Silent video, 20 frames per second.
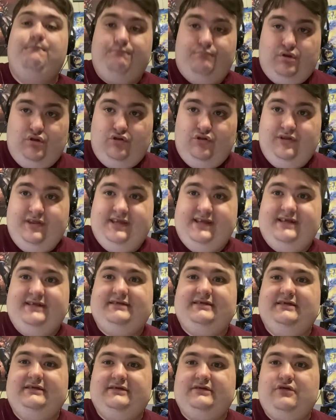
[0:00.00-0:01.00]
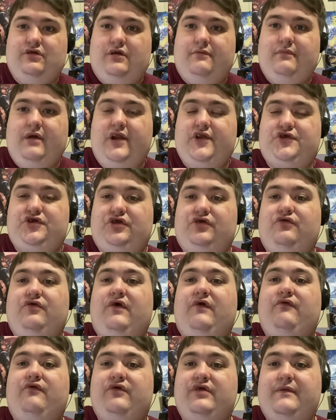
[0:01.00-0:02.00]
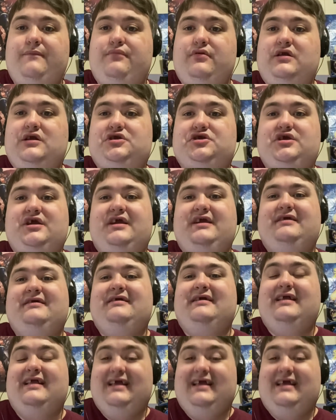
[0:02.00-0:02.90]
please subscribe to my channel. I really appreciate it.